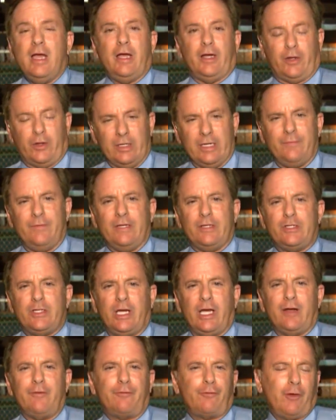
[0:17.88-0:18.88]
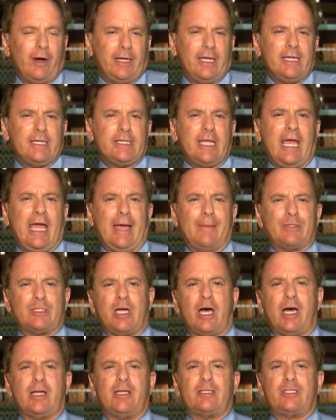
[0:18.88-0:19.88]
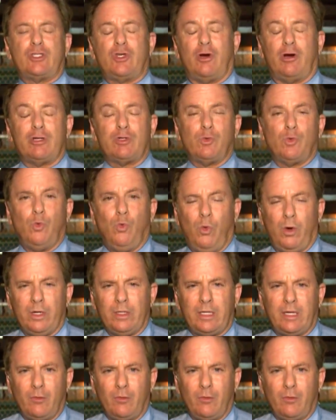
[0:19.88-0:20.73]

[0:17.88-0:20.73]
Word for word: Good evening, Jen. Frankie Tapscott is charged with one,